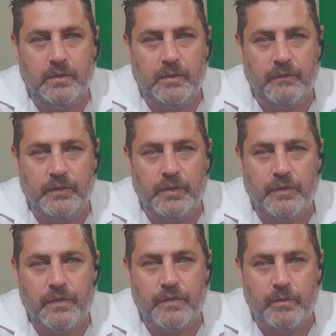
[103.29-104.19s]

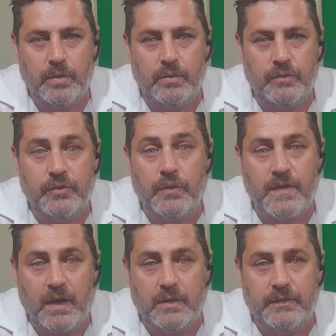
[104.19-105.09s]
converts through
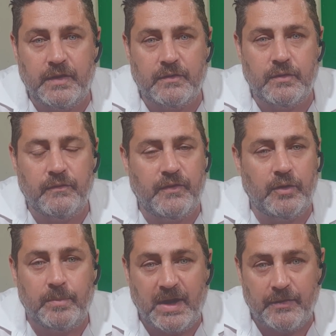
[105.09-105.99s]
choice architecture and
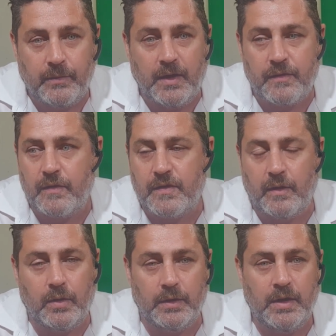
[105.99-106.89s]
funnel pathways and
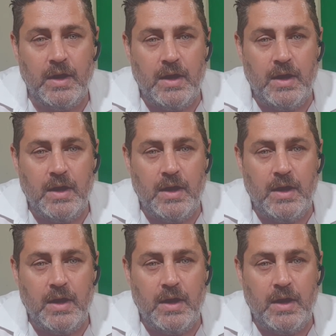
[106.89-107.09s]
so on.